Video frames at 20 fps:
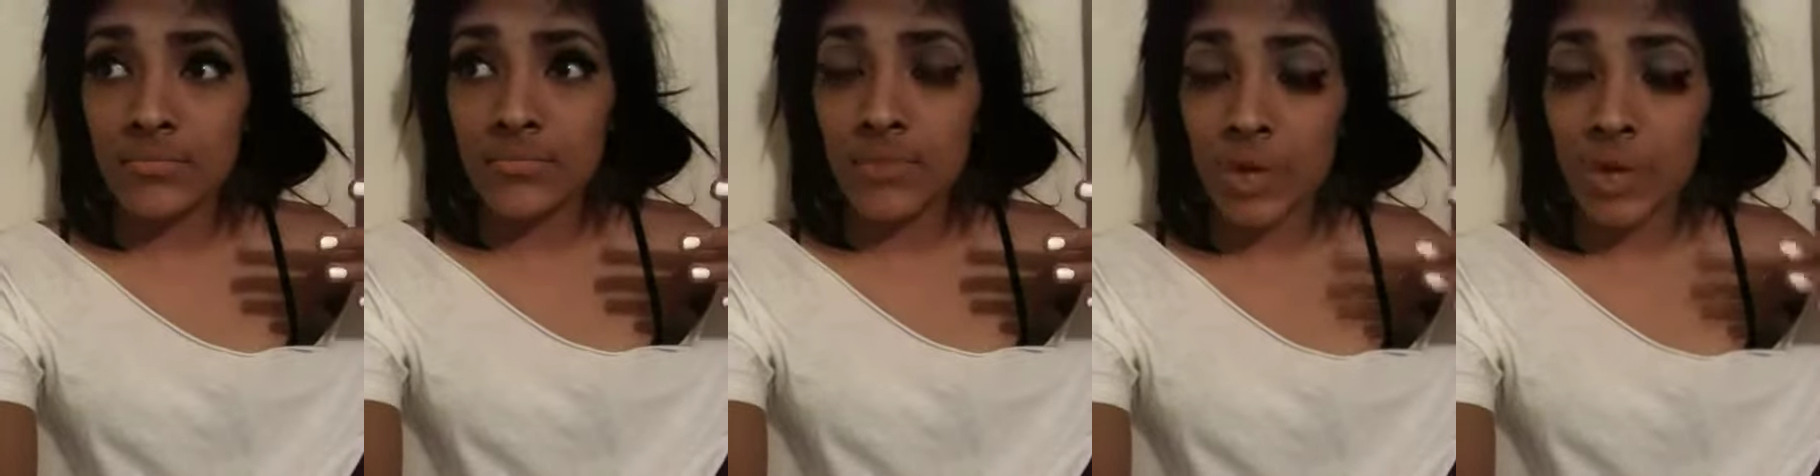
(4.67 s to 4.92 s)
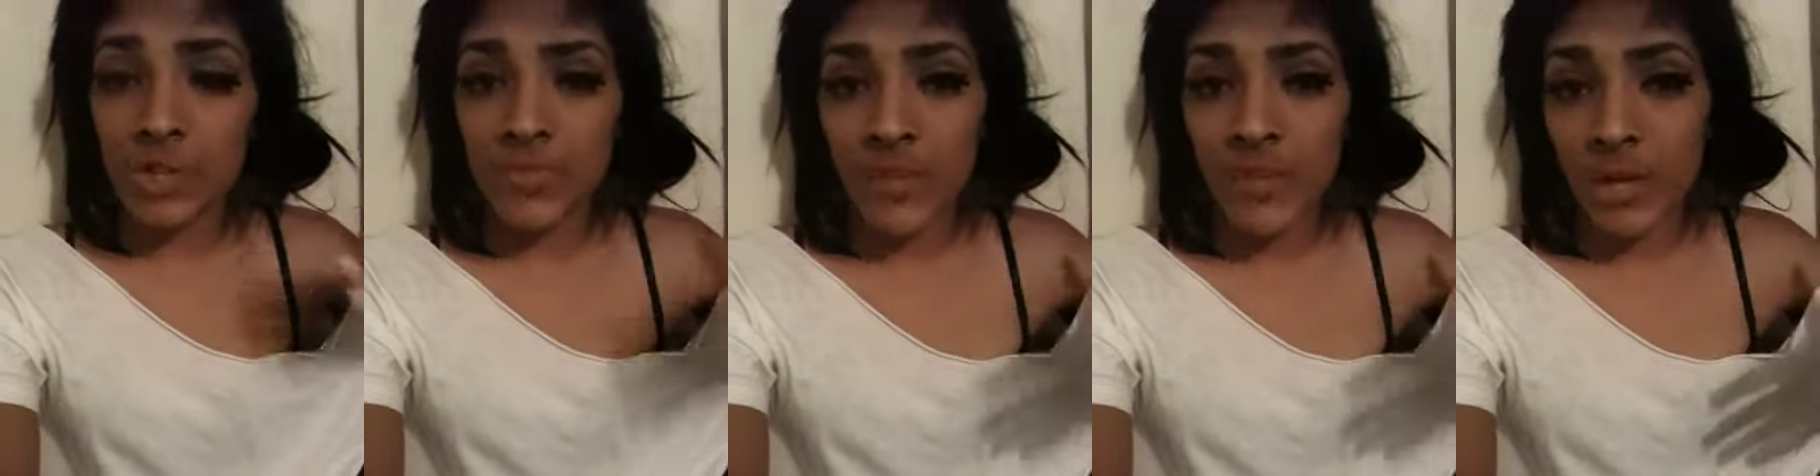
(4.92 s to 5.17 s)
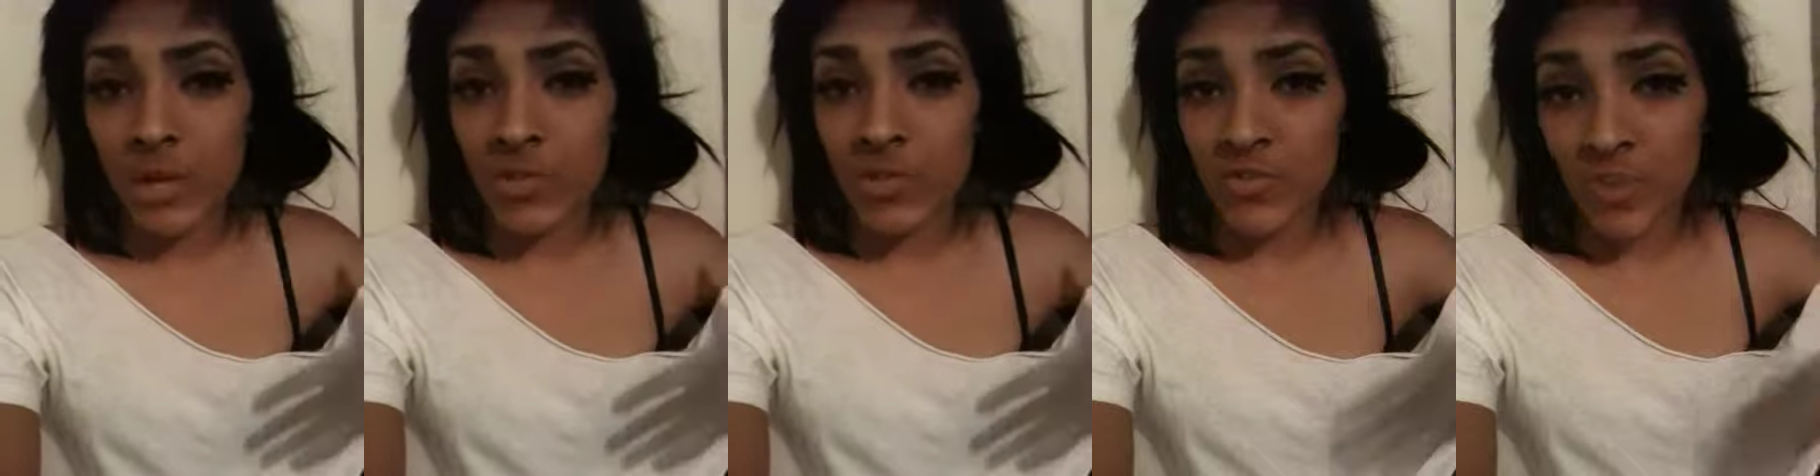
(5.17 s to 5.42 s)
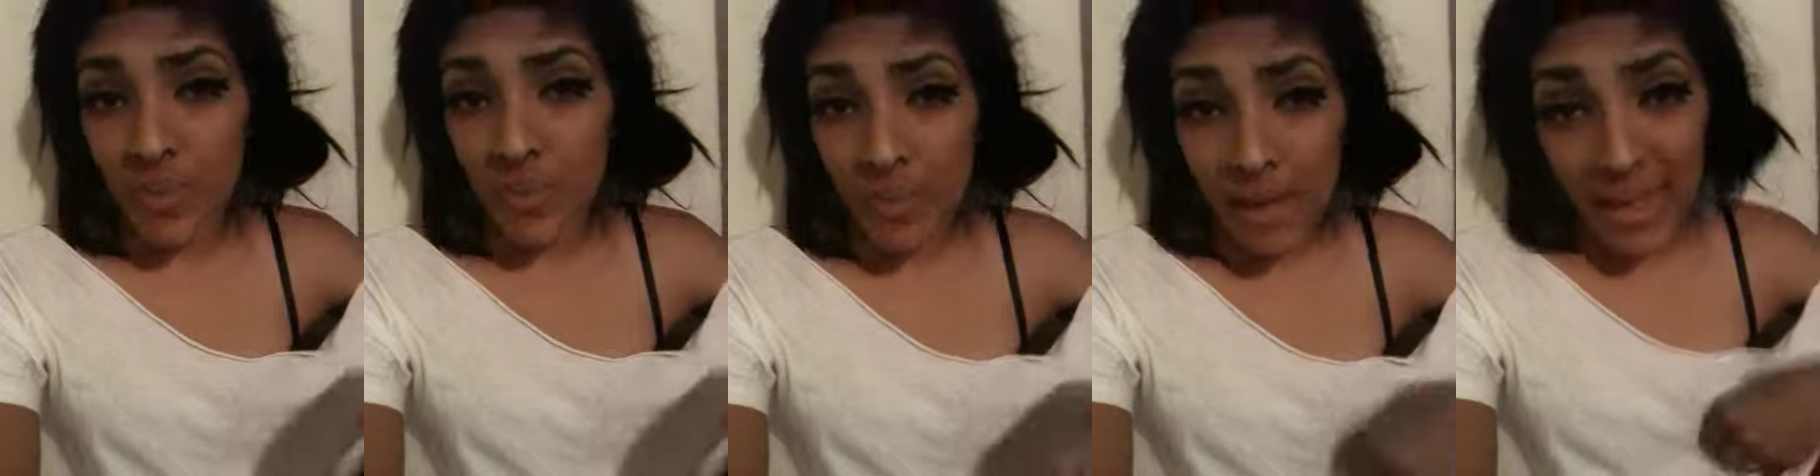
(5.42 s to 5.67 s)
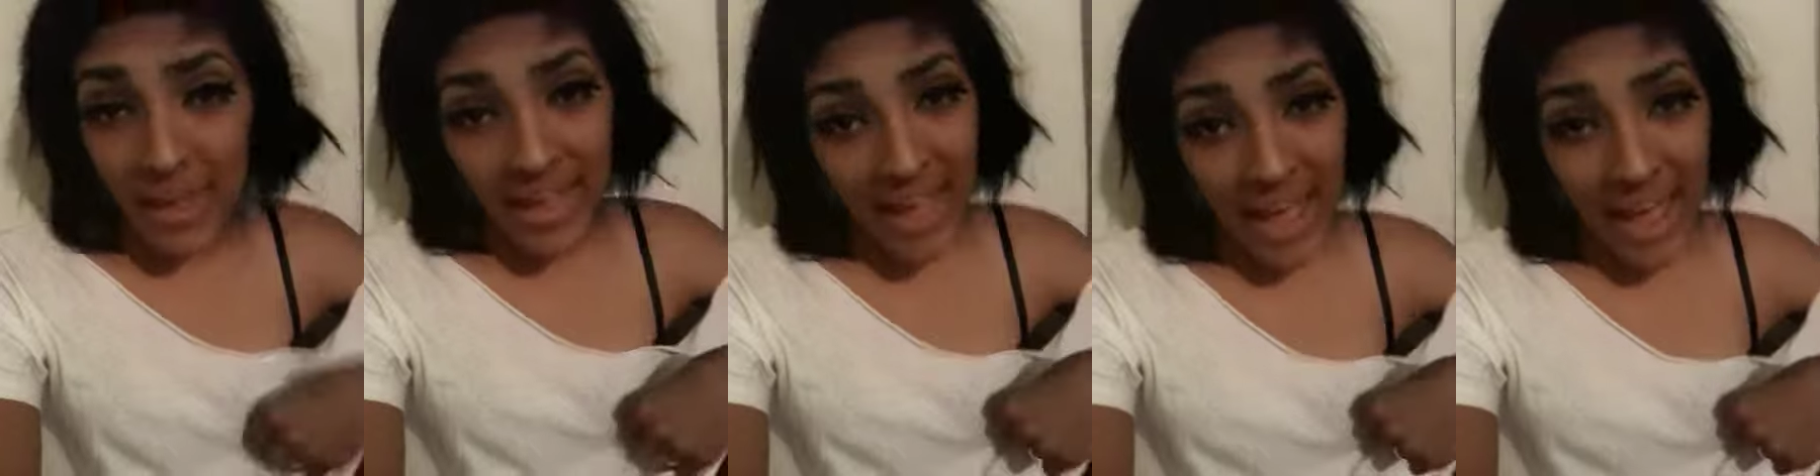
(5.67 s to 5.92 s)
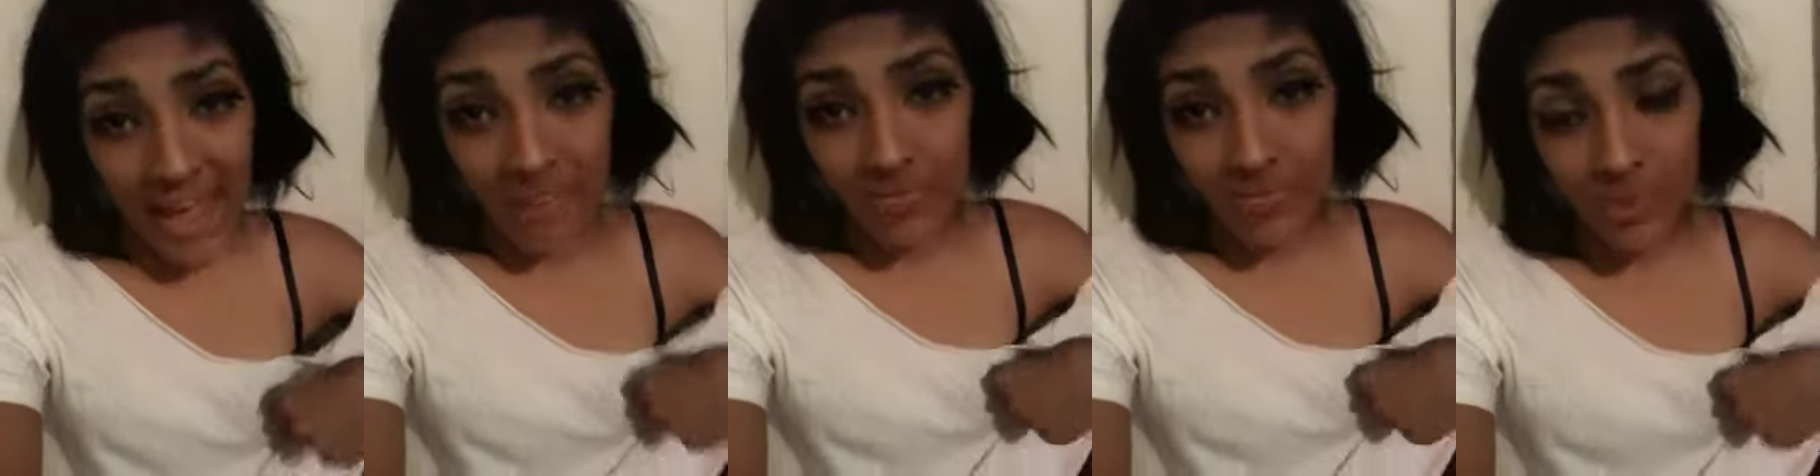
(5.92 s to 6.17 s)
most videos from my
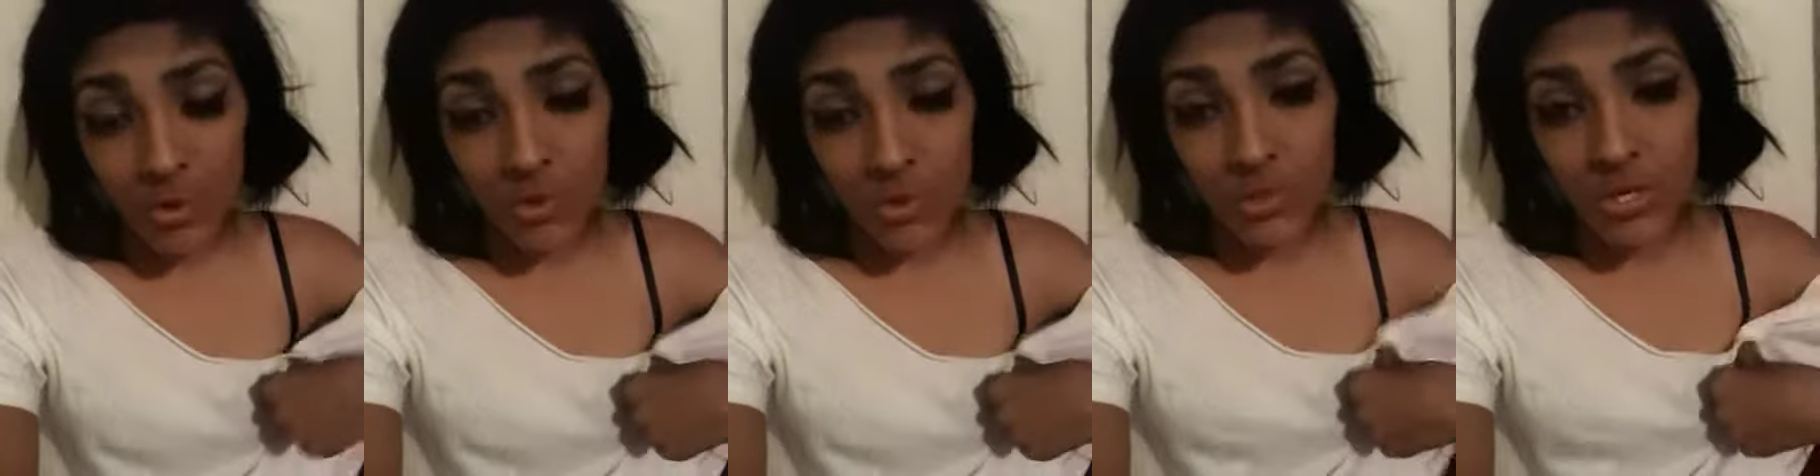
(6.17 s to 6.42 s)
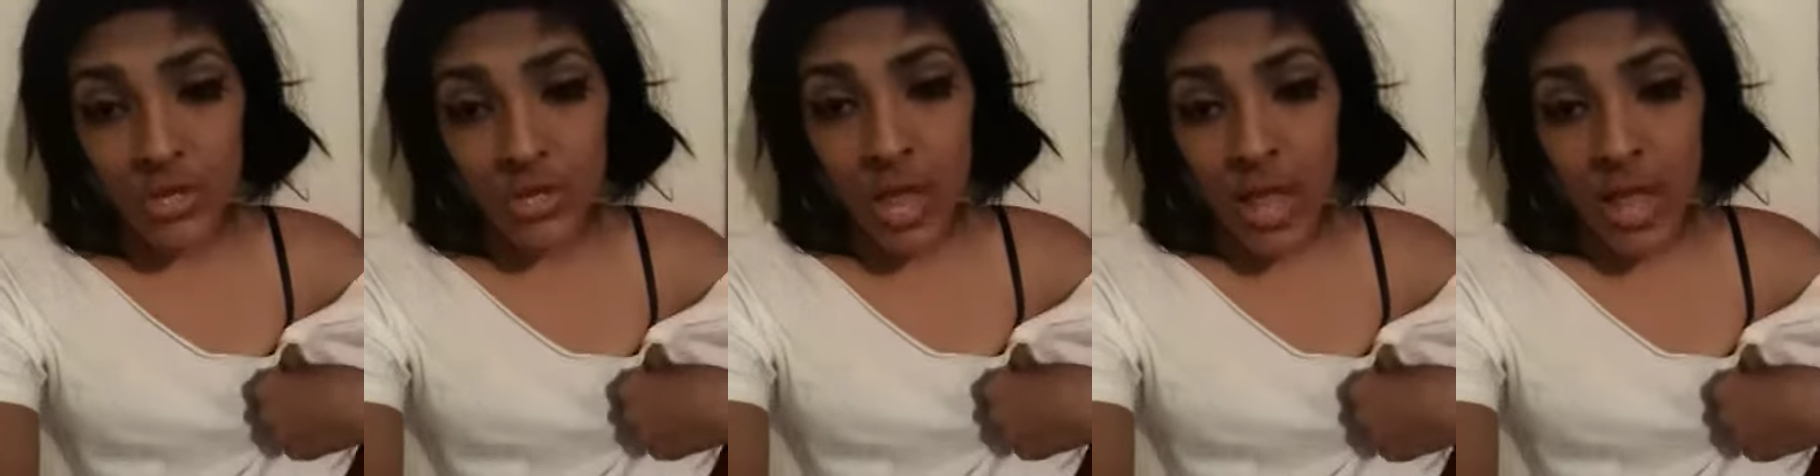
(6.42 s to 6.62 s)
iPhone,